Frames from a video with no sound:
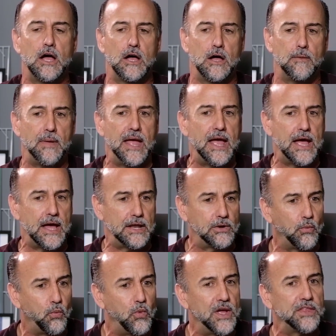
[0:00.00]
um,
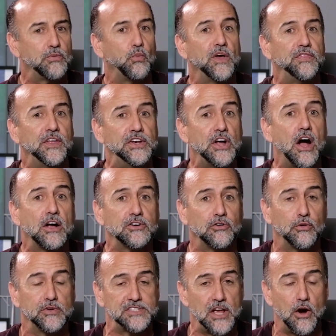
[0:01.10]
and with what the
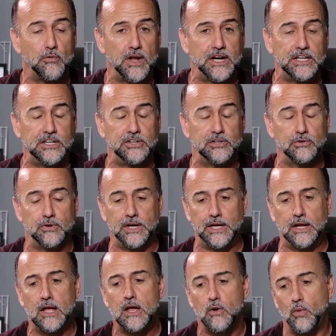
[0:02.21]
doctor was already
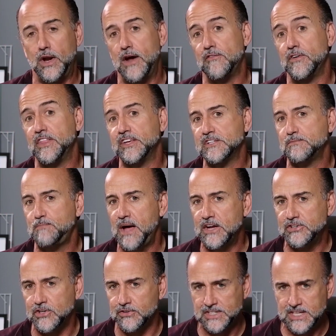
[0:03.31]
doing, whatever the
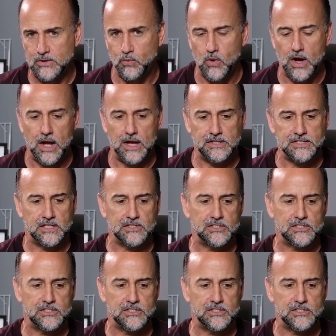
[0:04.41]
specialty was.